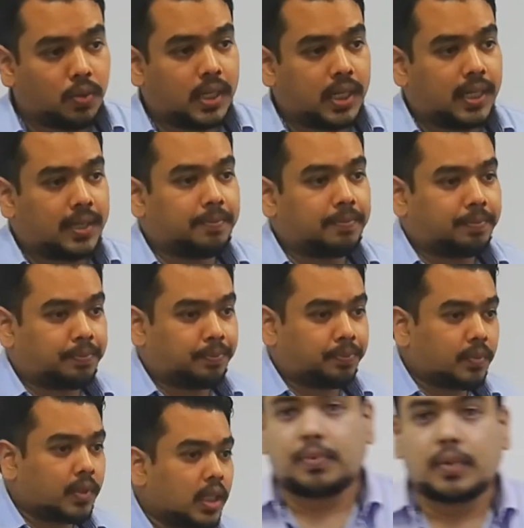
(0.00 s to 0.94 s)
manually.
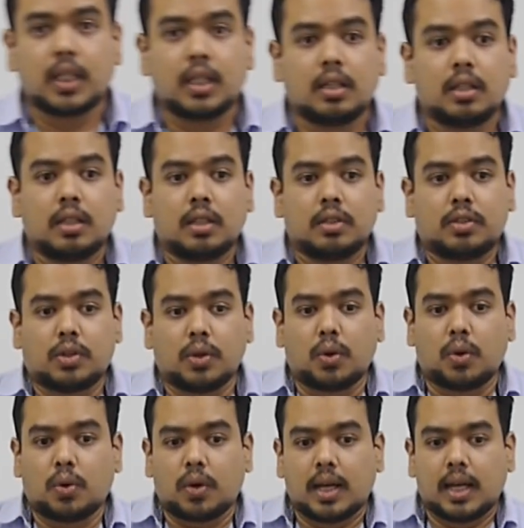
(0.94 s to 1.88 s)

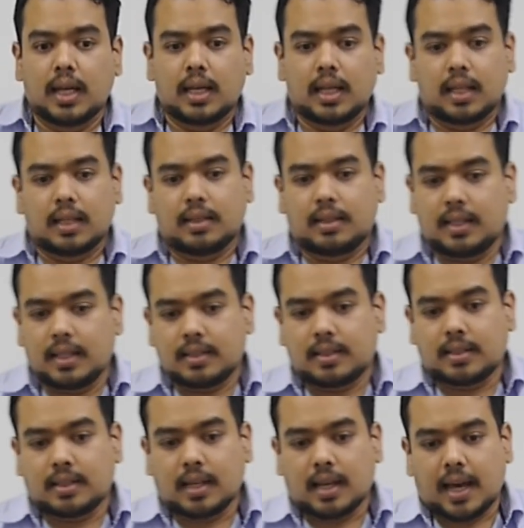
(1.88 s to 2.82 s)
So
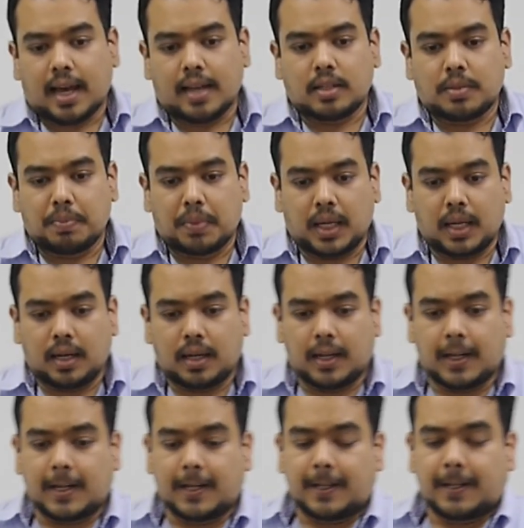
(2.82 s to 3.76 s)
this has
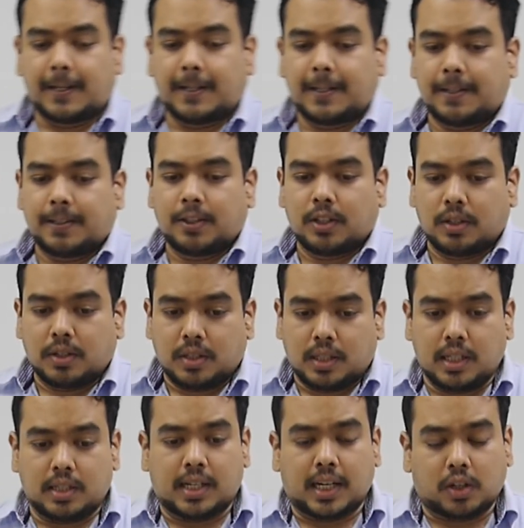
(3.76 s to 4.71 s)
been
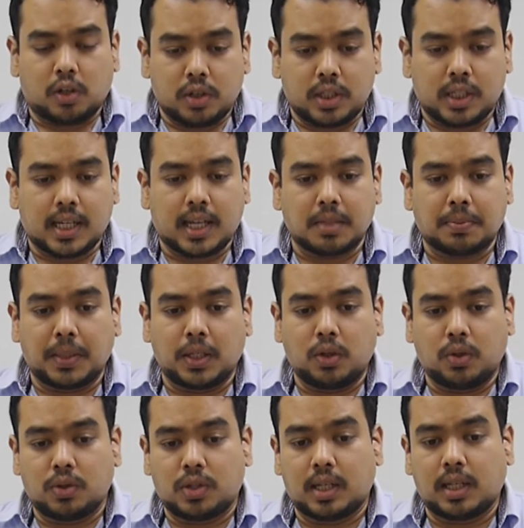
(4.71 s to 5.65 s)
this technology has been
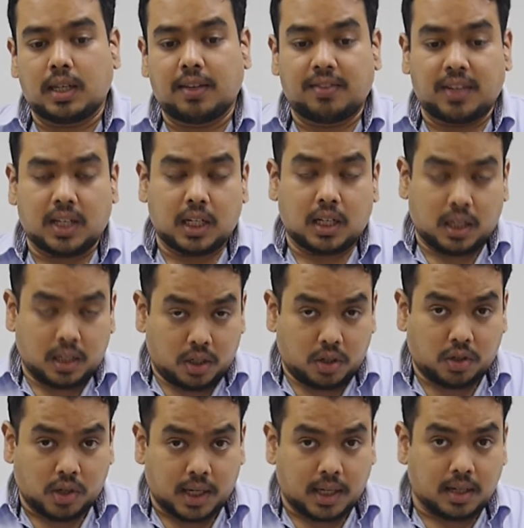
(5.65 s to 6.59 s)
used even
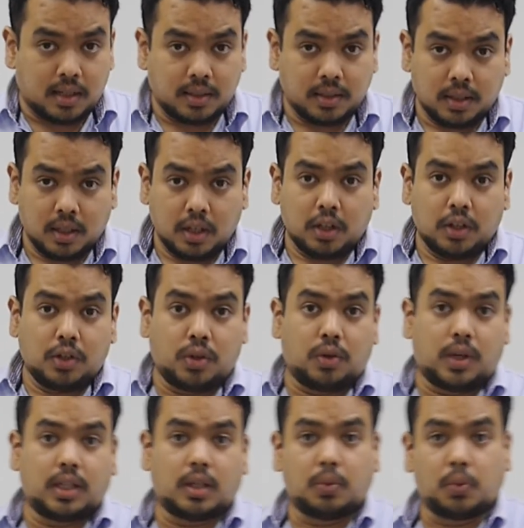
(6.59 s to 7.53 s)
in China
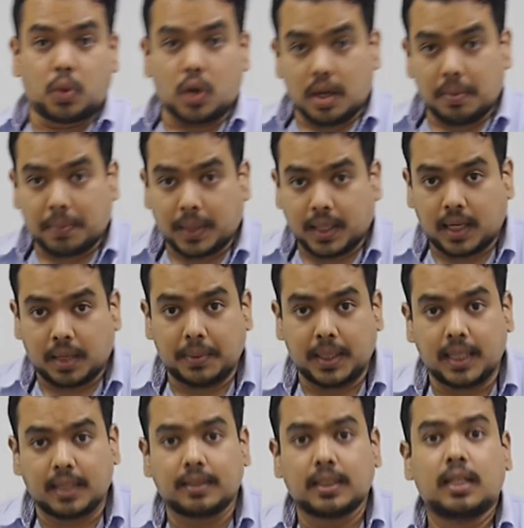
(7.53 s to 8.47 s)
during the Wuhan
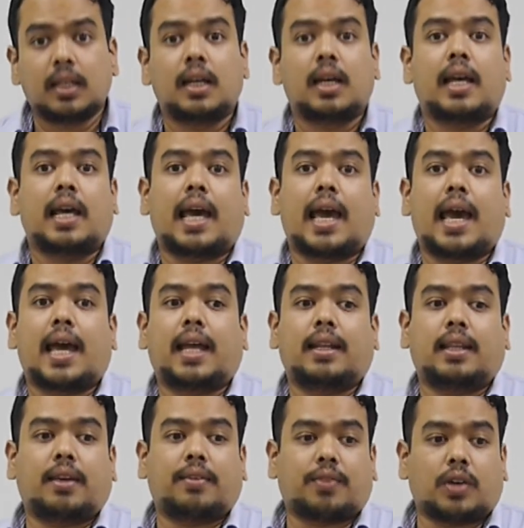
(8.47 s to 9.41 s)
pandemic,
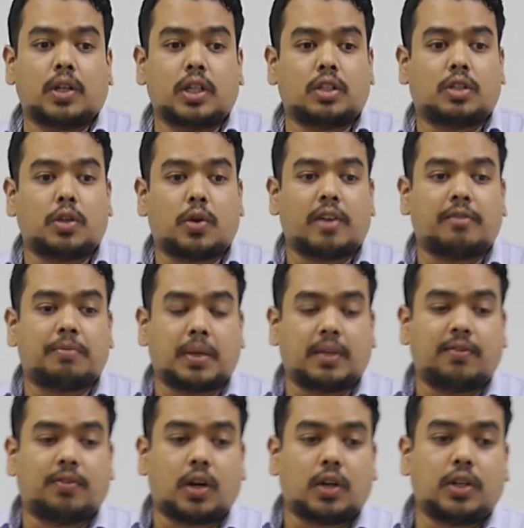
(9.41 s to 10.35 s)
and they found it to have
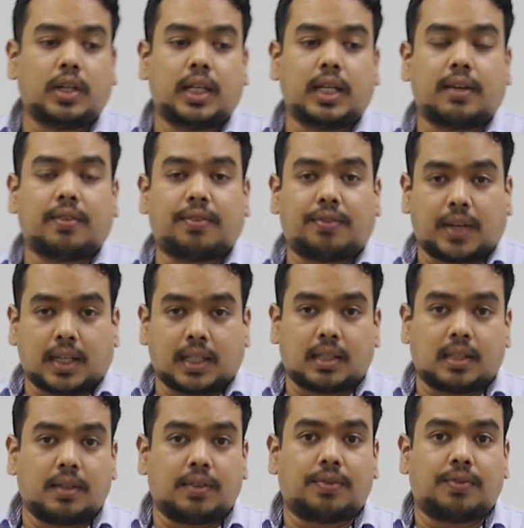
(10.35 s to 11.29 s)
been very
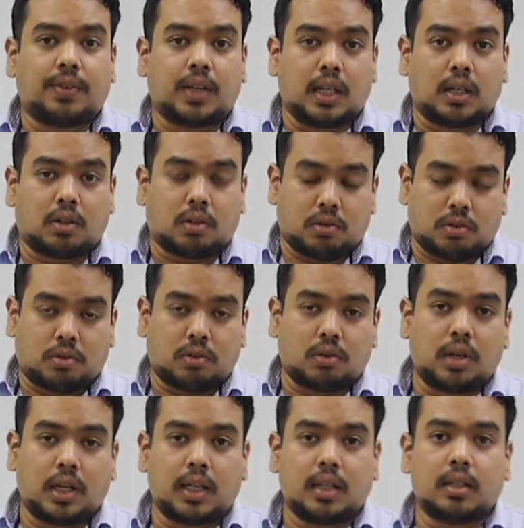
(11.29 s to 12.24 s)
effective in
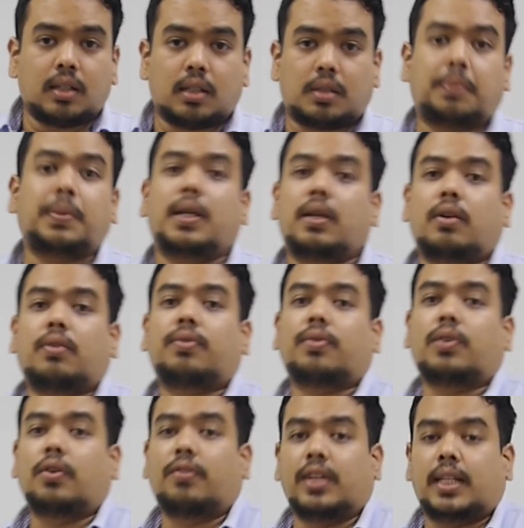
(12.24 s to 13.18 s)
controlling the spread of
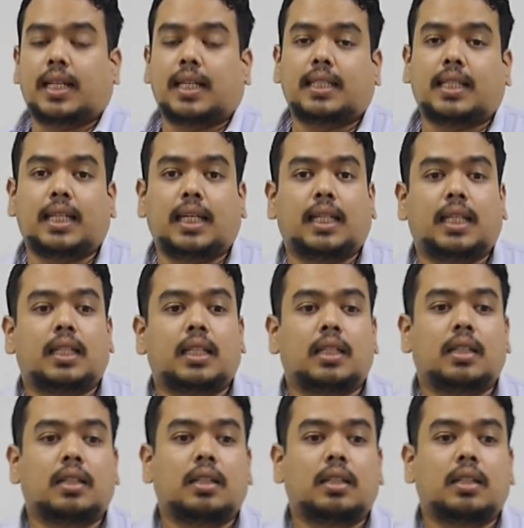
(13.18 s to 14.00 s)
COVID-19.